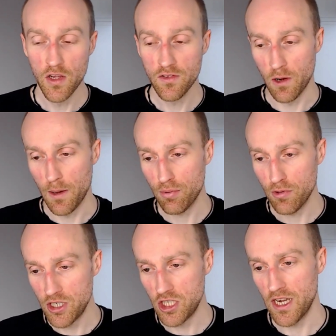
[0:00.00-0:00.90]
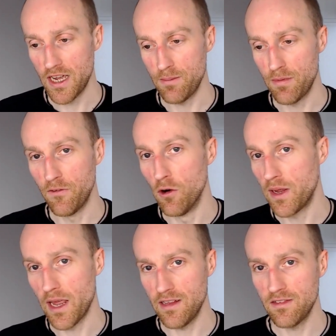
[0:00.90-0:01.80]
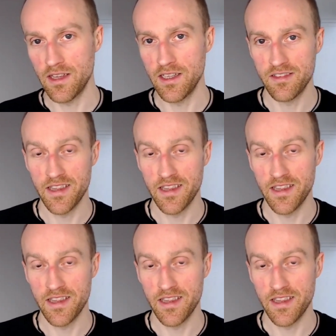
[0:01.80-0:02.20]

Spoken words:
So I appreciate, before we get into this,